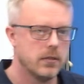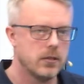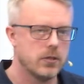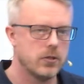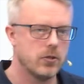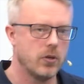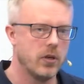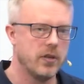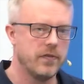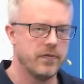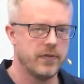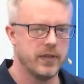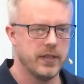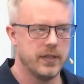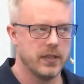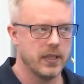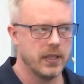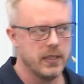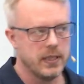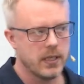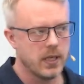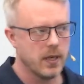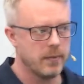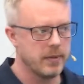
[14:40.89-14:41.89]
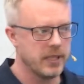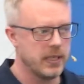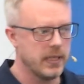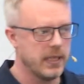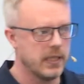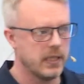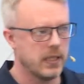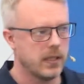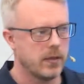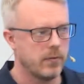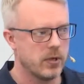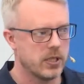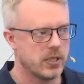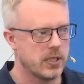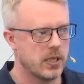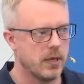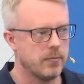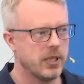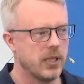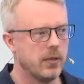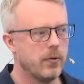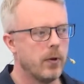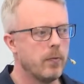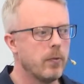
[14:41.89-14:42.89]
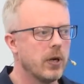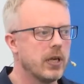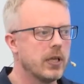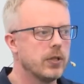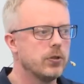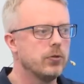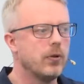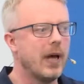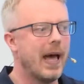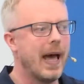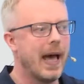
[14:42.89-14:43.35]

So if in the incoming data there was something we wanted to